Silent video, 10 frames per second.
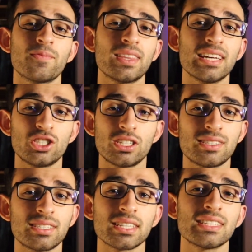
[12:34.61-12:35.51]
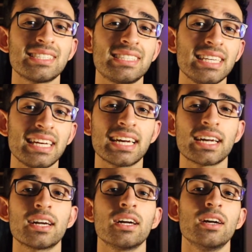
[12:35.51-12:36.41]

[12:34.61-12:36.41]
They're just seeing